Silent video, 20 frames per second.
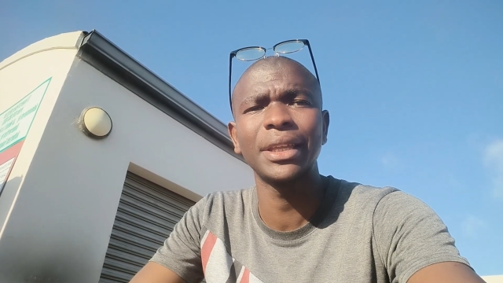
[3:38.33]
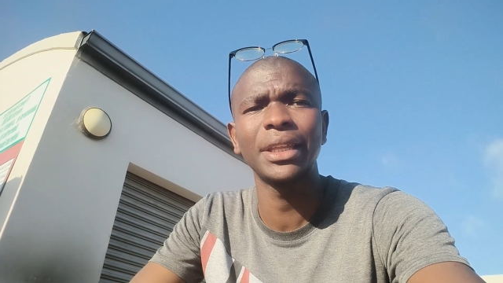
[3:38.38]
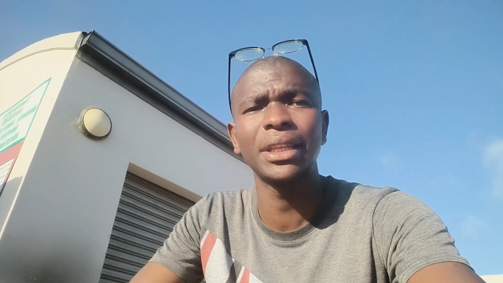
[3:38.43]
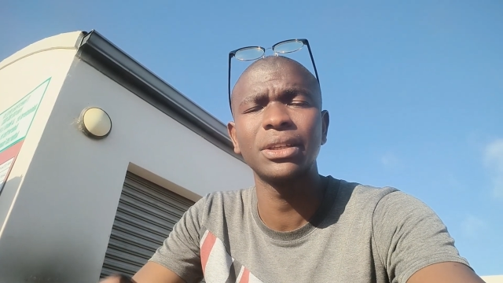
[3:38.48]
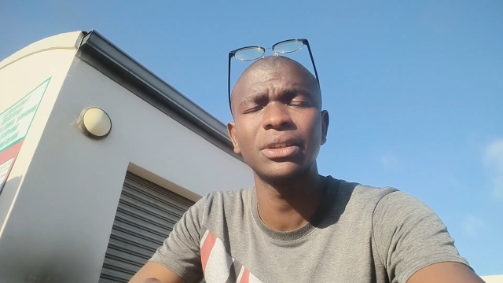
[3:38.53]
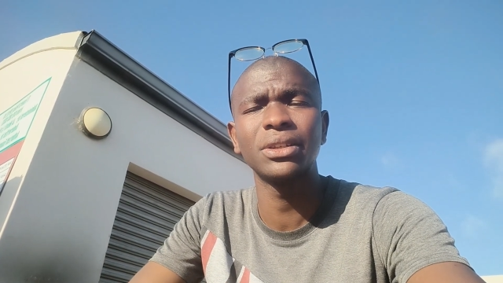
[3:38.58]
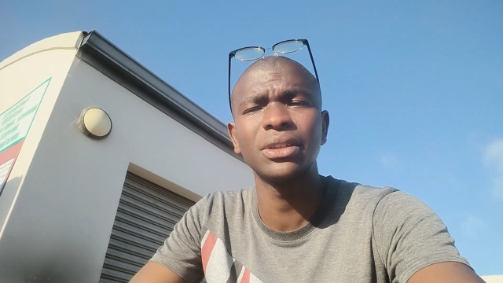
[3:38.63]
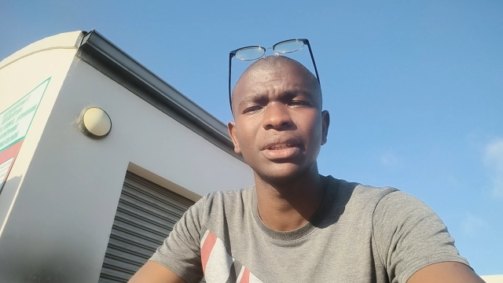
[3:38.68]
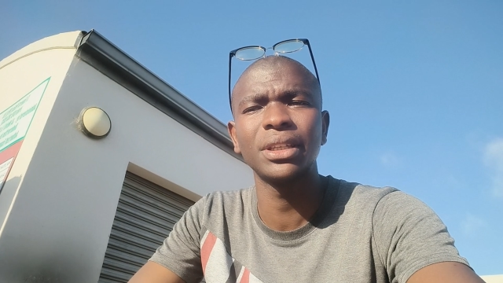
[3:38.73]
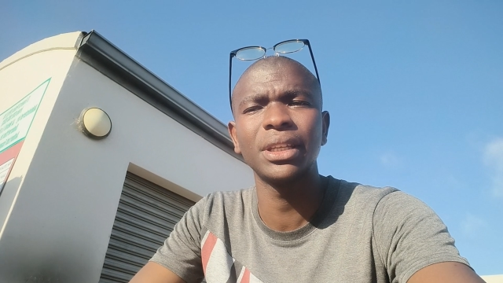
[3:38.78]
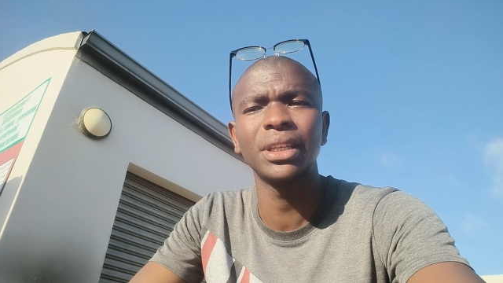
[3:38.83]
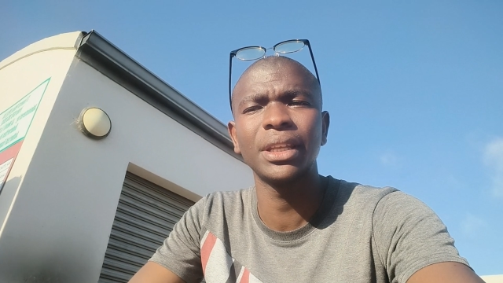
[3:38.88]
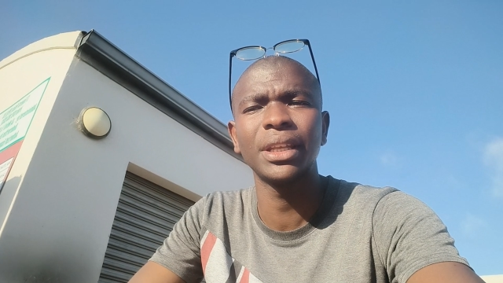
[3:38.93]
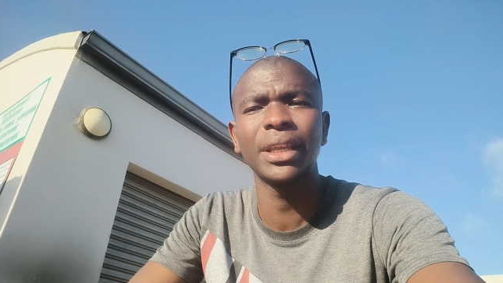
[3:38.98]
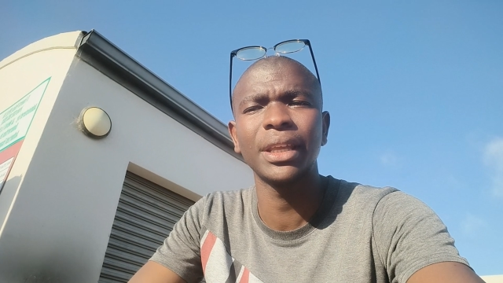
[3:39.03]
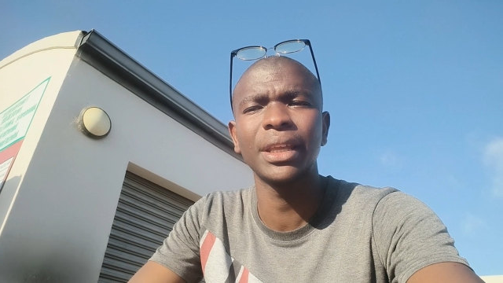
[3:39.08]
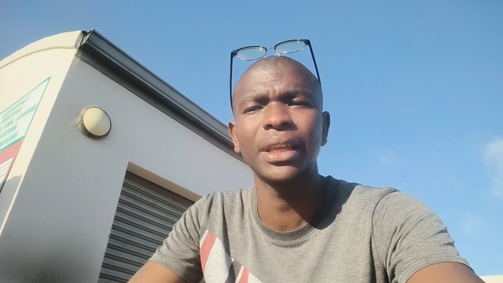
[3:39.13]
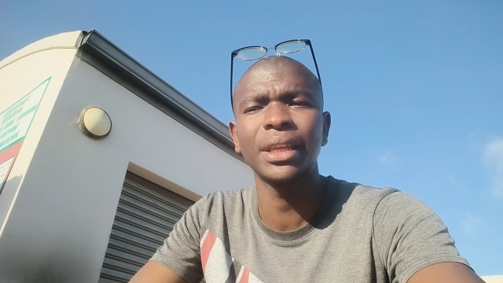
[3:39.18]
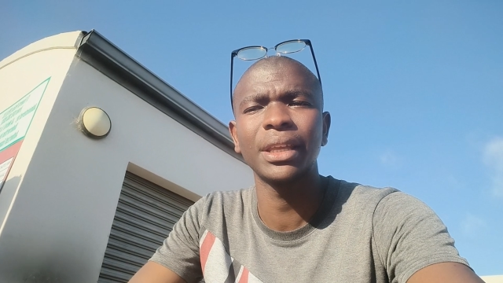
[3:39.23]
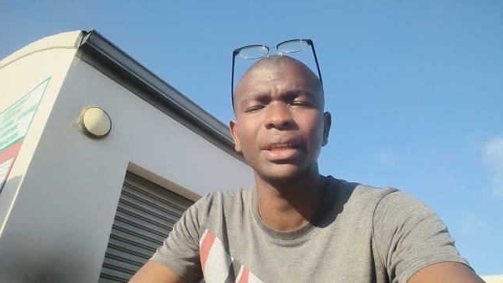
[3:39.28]
in
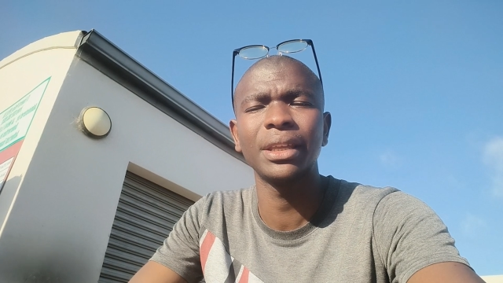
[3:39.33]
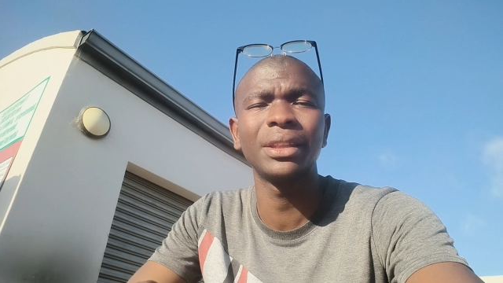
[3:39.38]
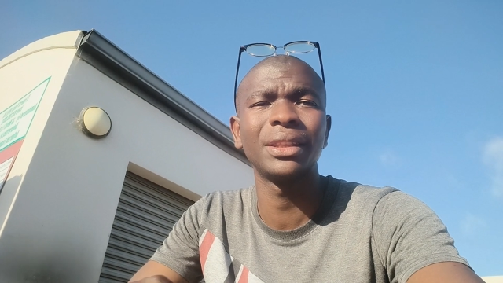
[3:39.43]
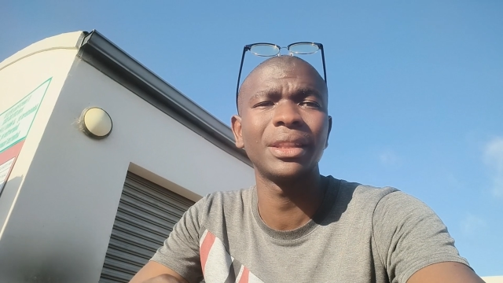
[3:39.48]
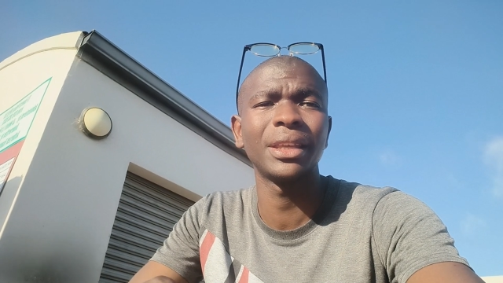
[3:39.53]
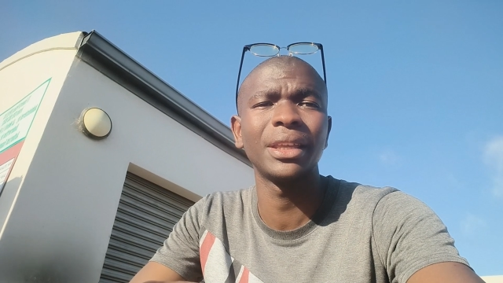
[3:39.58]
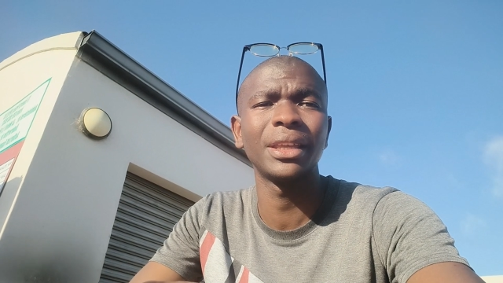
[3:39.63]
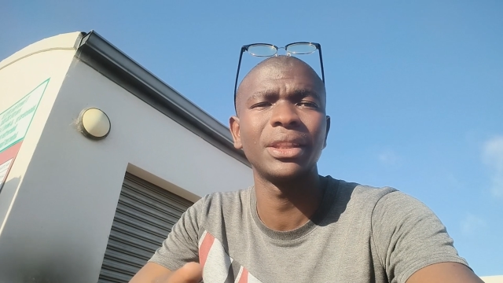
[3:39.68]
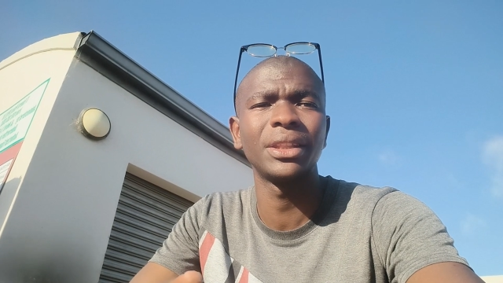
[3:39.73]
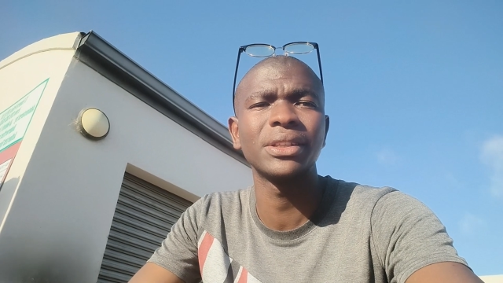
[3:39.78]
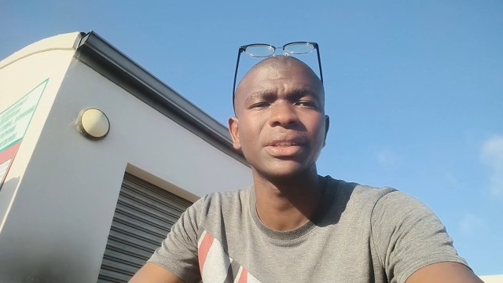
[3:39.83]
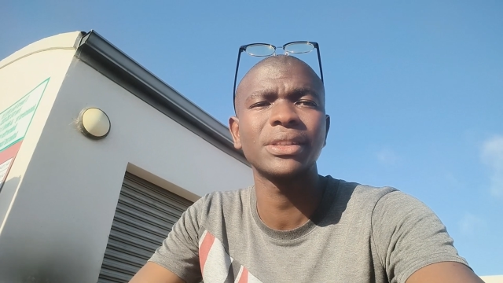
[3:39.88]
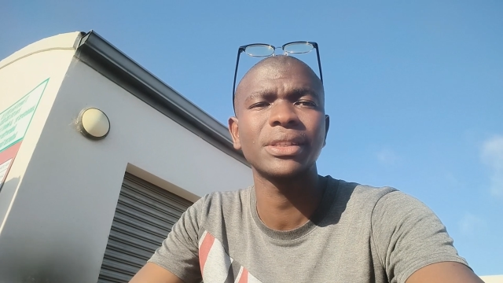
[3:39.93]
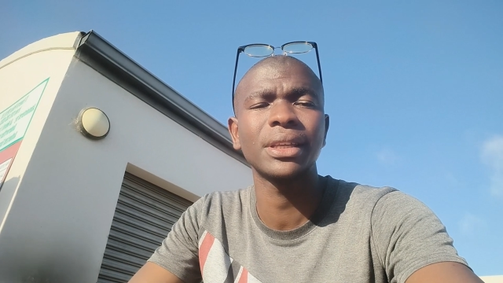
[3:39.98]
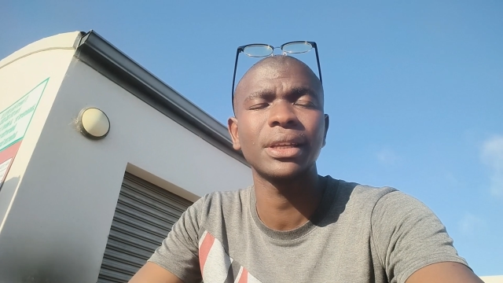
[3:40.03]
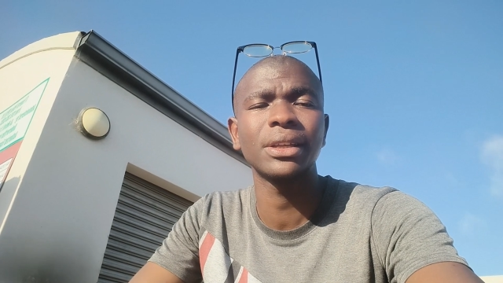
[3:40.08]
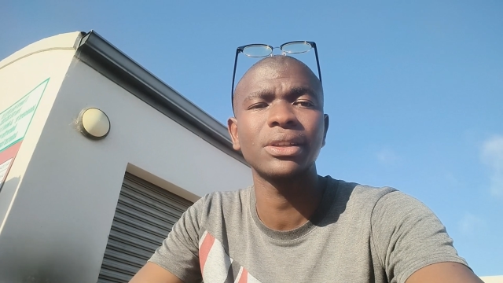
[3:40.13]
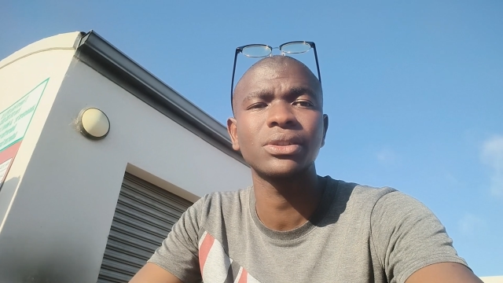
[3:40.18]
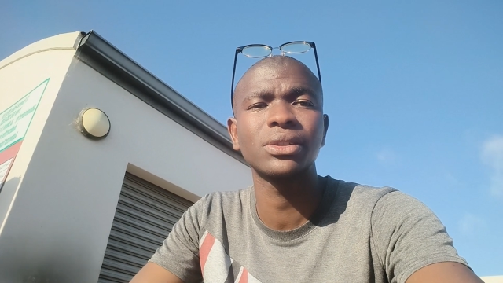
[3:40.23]
this